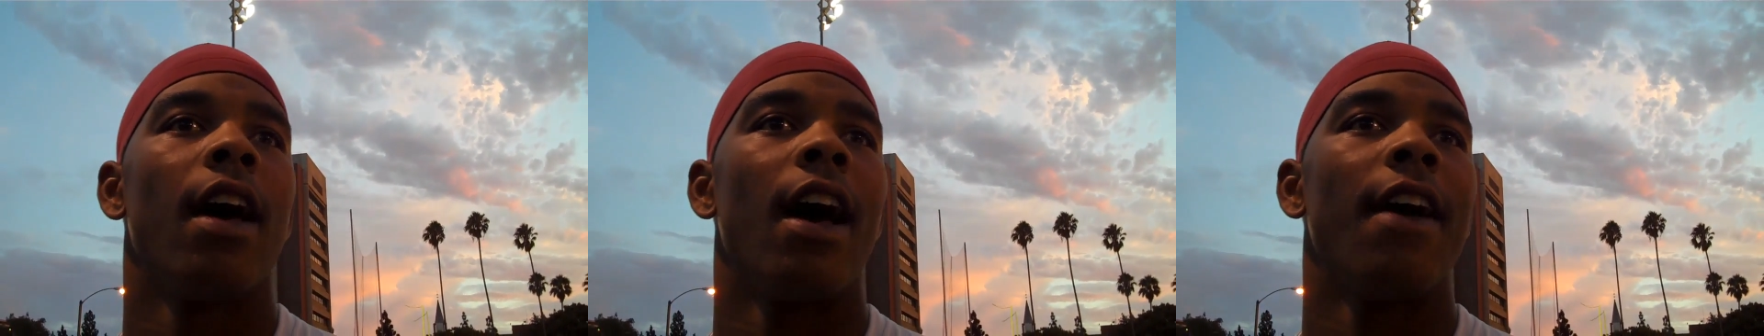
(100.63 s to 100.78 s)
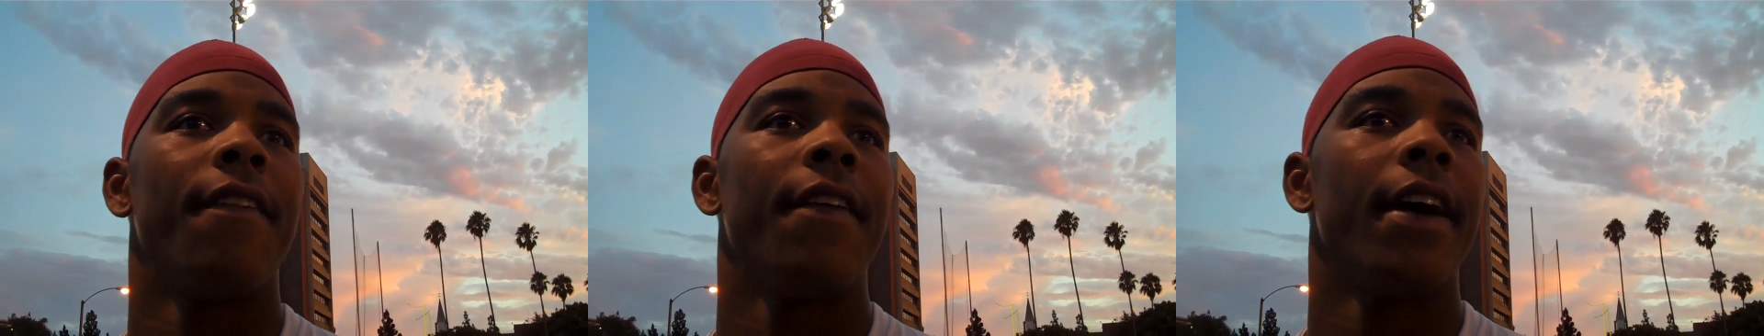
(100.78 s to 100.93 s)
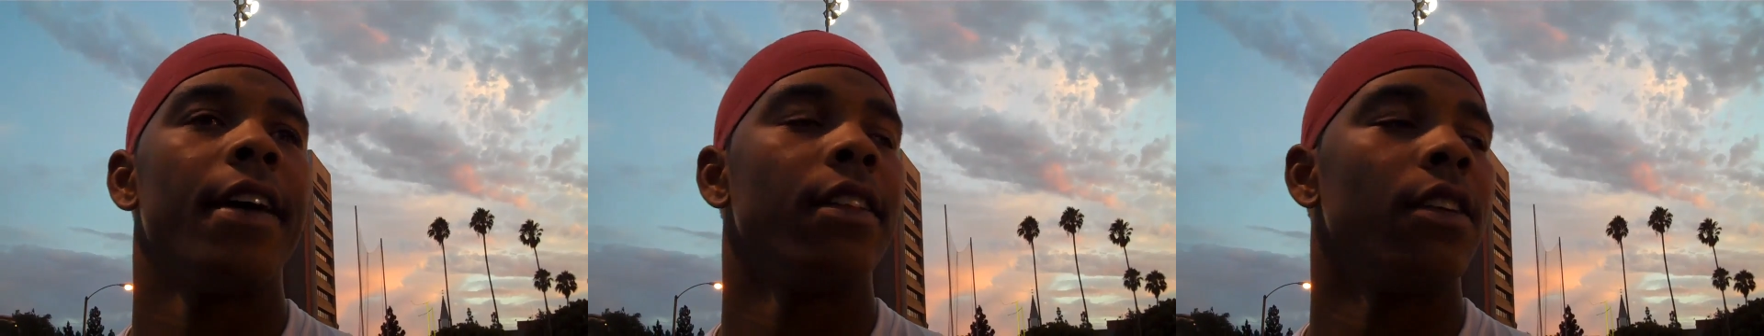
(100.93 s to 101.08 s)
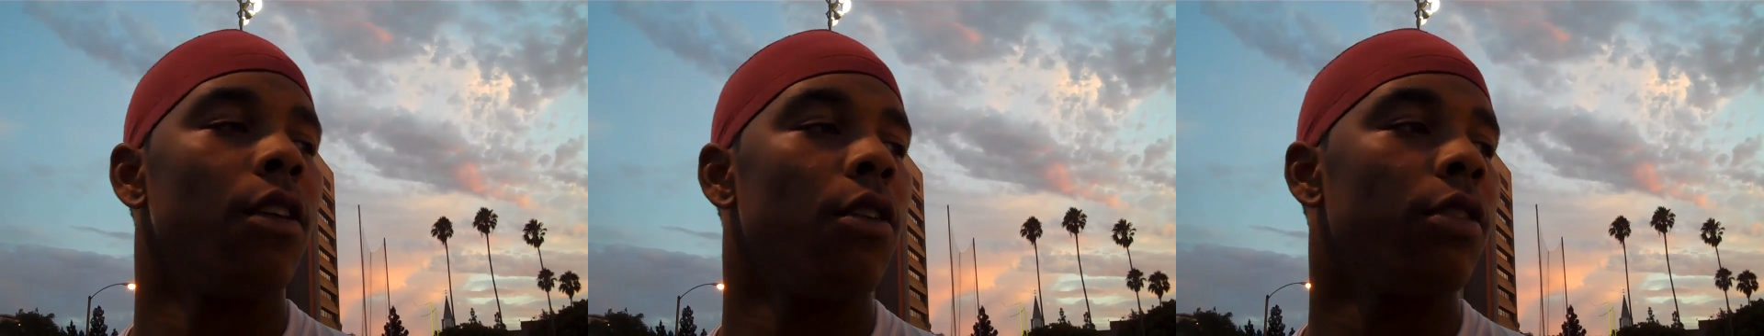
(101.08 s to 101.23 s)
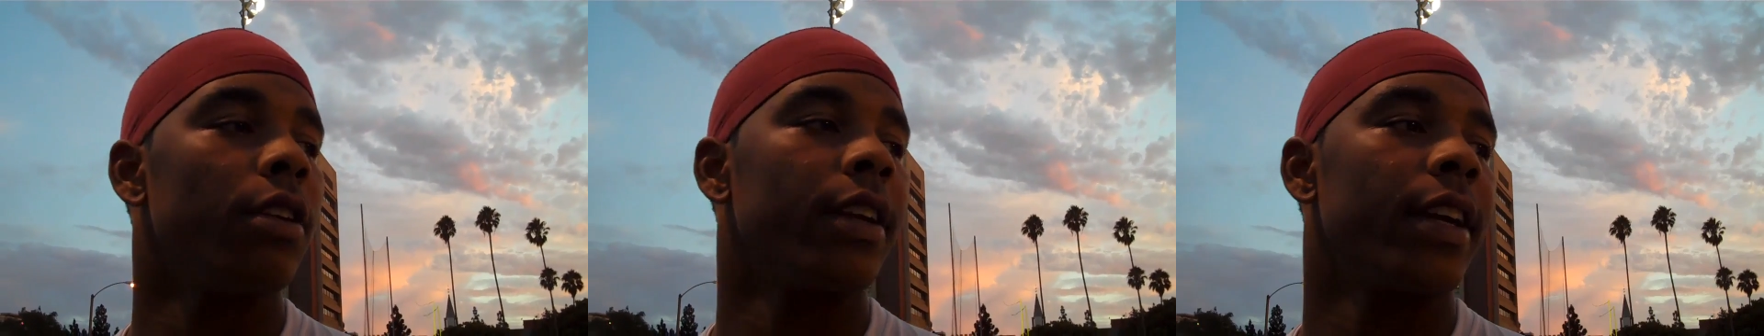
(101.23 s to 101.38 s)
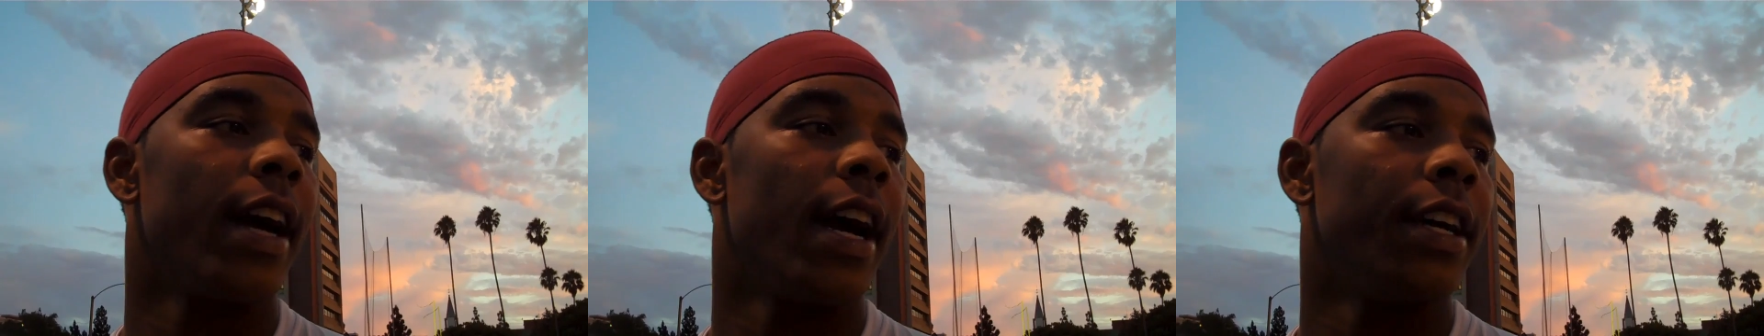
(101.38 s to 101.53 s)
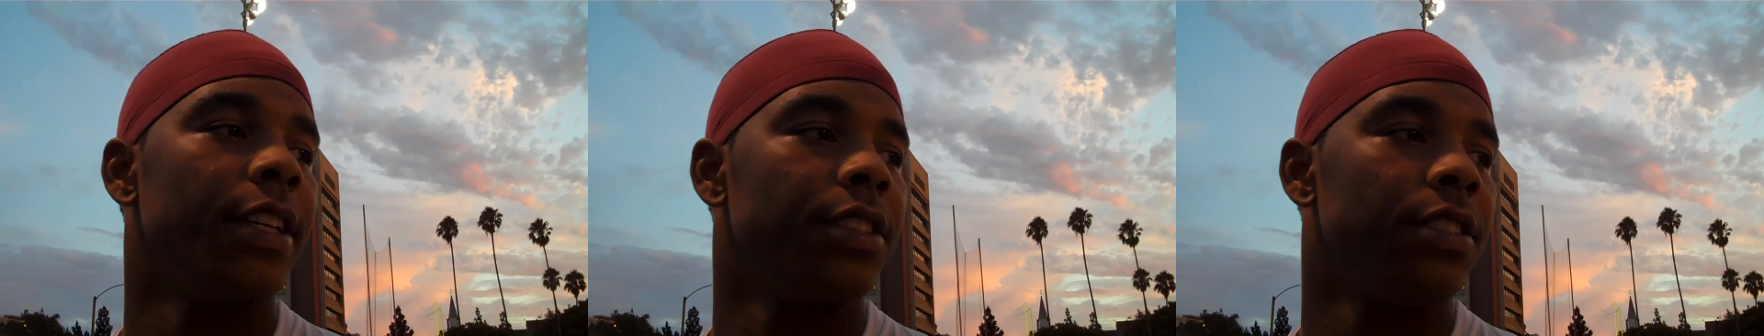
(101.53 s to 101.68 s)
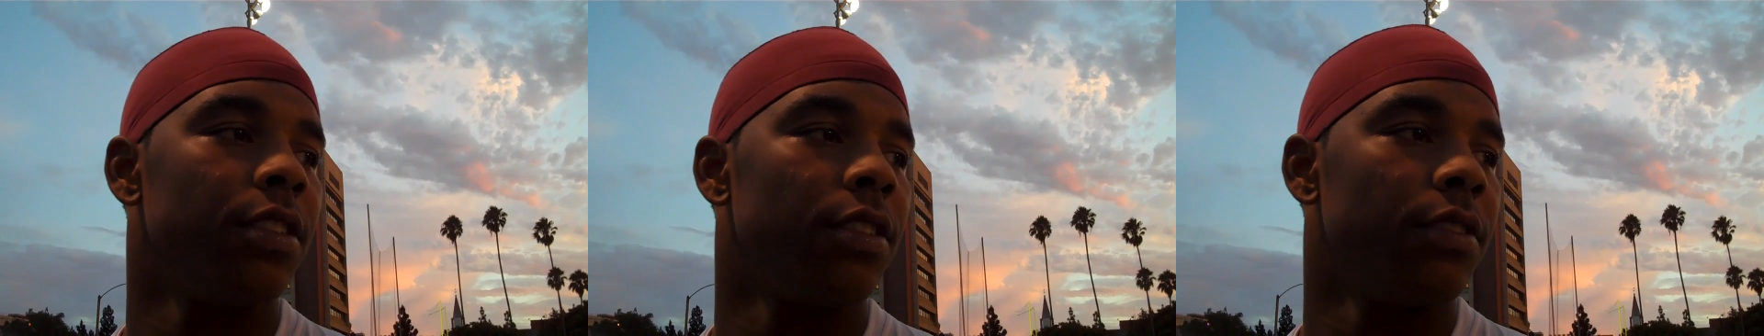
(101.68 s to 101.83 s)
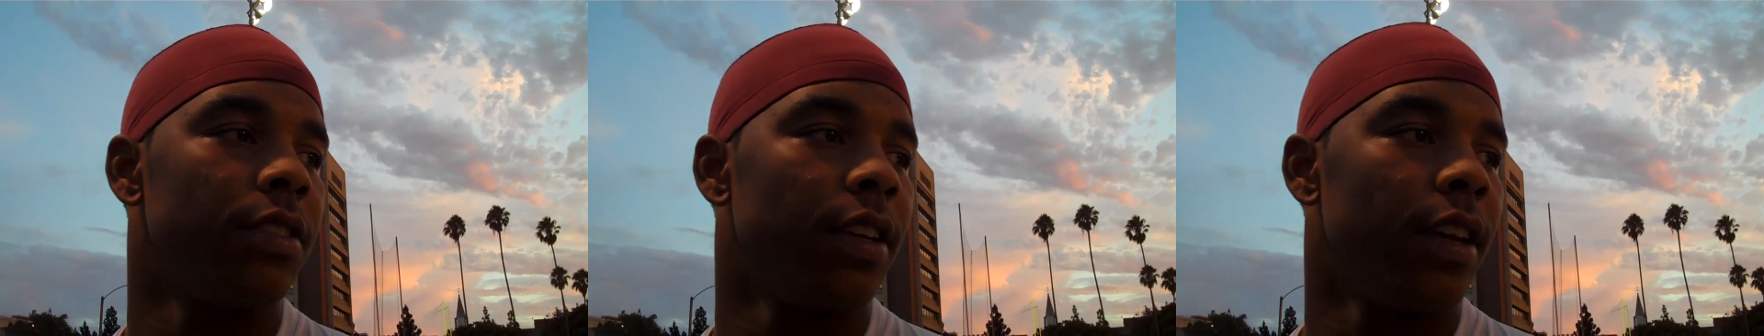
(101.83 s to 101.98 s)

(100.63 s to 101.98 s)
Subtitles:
I've had the older guys, you know,